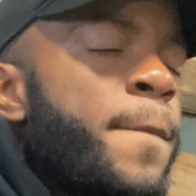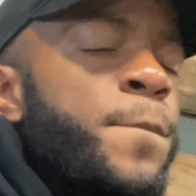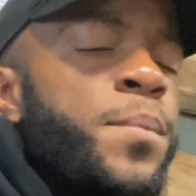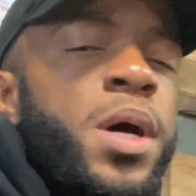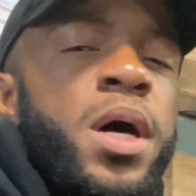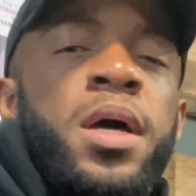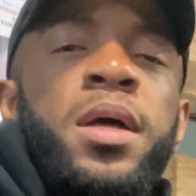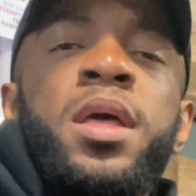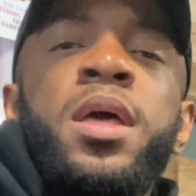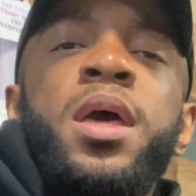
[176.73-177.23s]

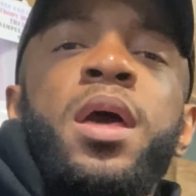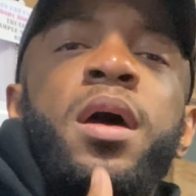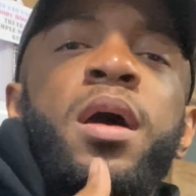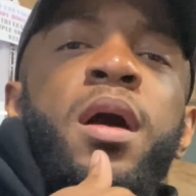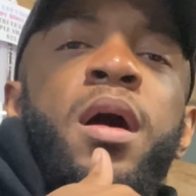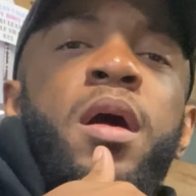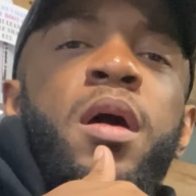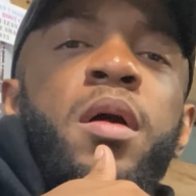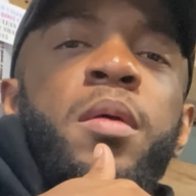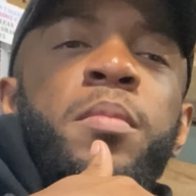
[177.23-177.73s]
but
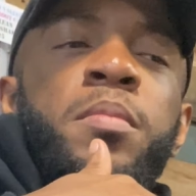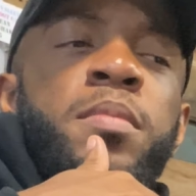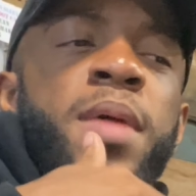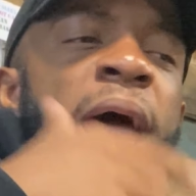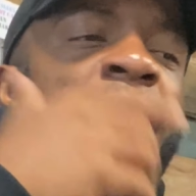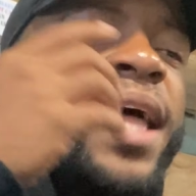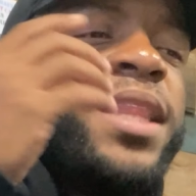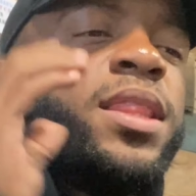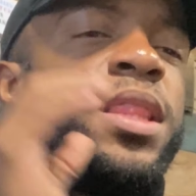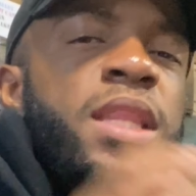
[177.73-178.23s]

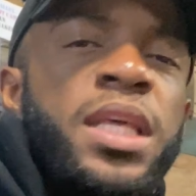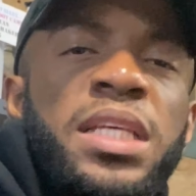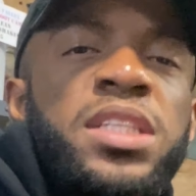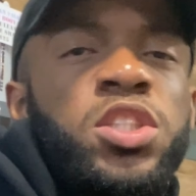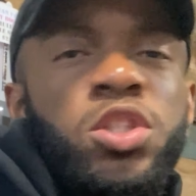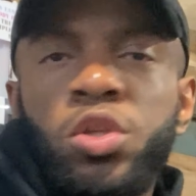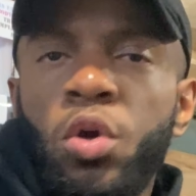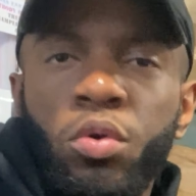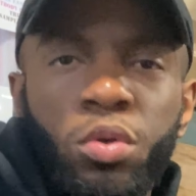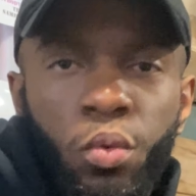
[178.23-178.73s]
at
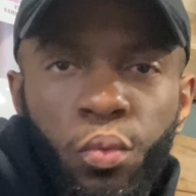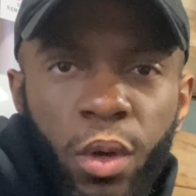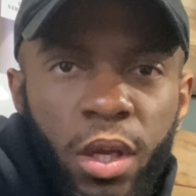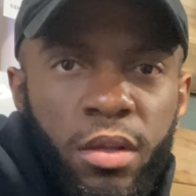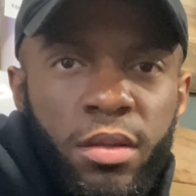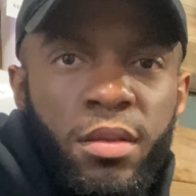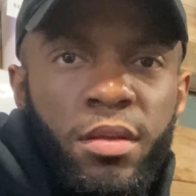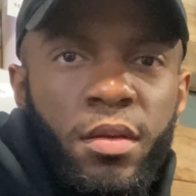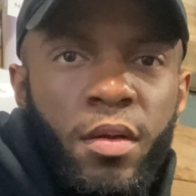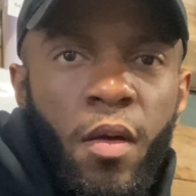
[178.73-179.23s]
least shoulder width.